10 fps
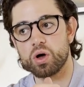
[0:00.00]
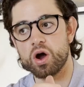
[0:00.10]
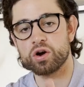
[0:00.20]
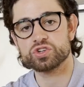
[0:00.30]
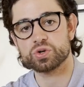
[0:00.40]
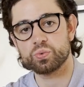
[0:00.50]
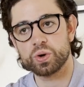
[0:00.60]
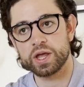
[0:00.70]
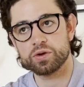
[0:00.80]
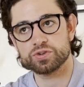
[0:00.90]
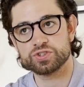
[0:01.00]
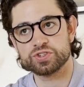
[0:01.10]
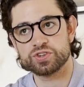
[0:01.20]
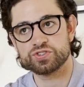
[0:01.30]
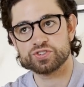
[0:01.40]
larger wheel
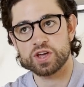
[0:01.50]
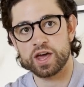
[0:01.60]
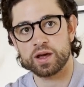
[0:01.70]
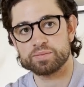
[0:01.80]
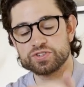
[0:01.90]
setup